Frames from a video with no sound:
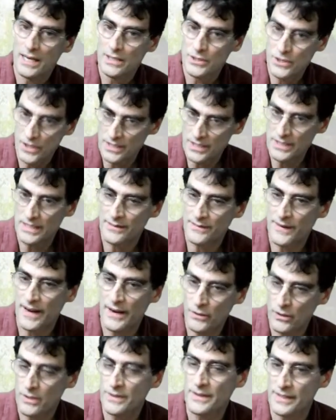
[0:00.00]
just
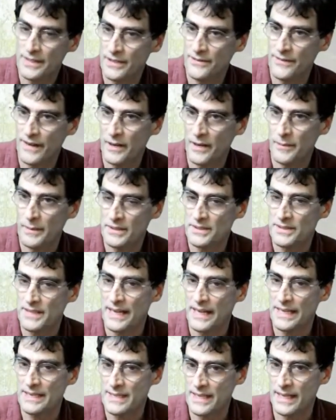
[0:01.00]
Earth and Environmental
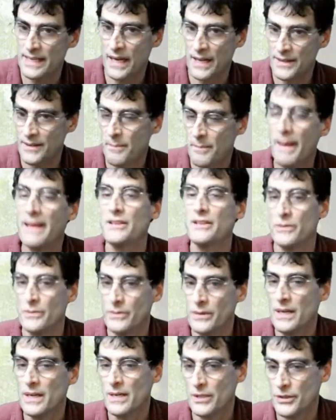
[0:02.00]
Science, and on the
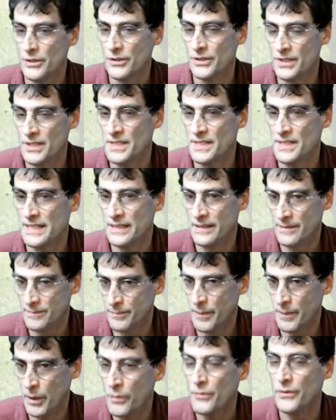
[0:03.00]
menu you're going to see
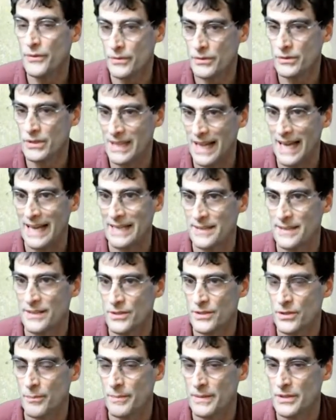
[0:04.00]
both those
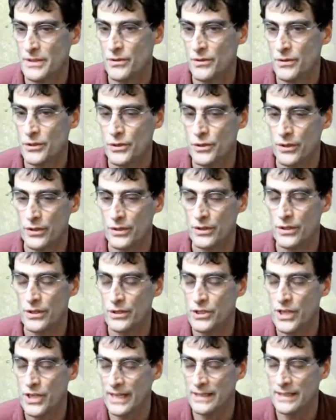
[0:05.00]
classes. So be sure to
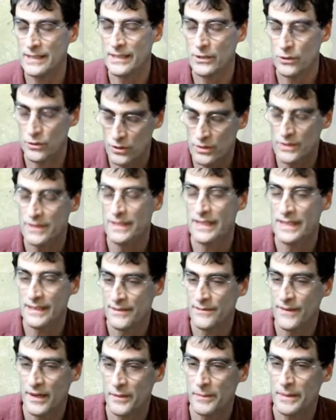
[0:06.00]
check the Earth and
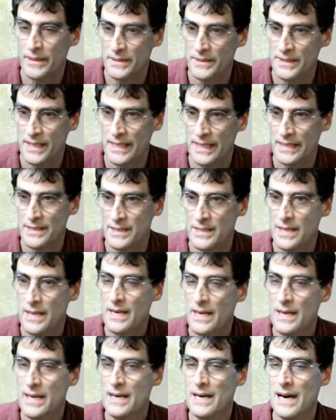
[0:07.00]
Environmental Science.
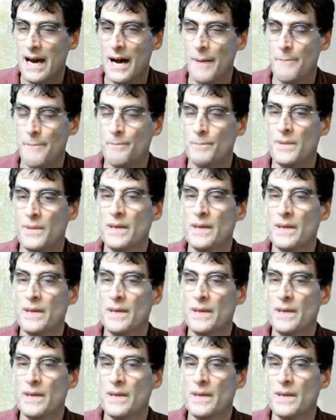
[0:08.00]
I'd